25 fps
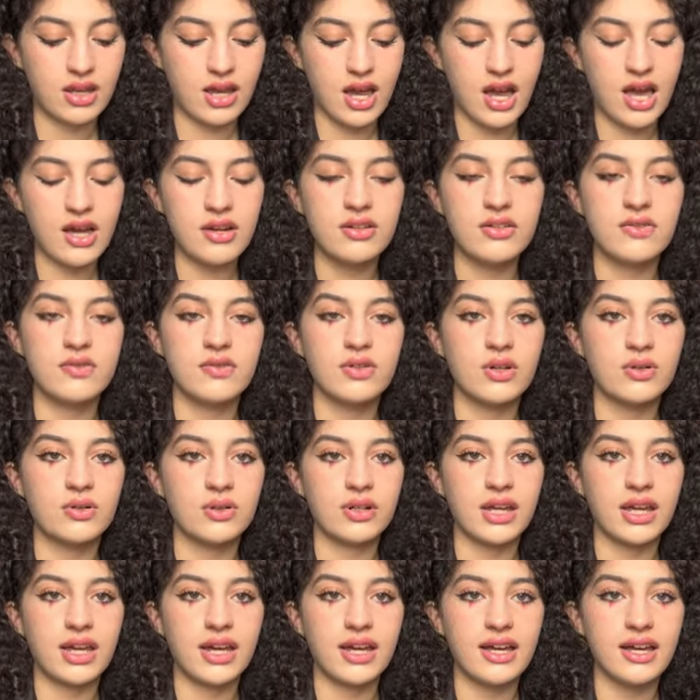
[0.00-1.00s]
I don't even know what
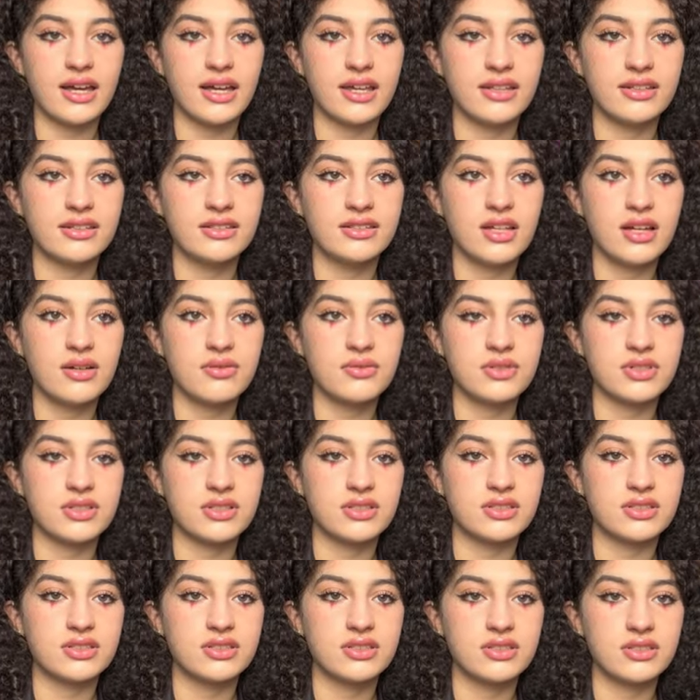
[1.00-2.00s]
to add. That
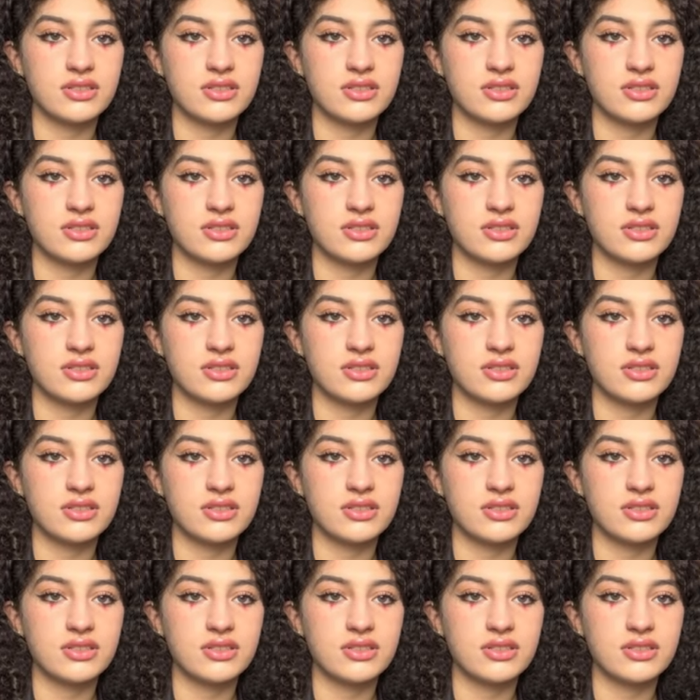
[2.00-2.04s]
was...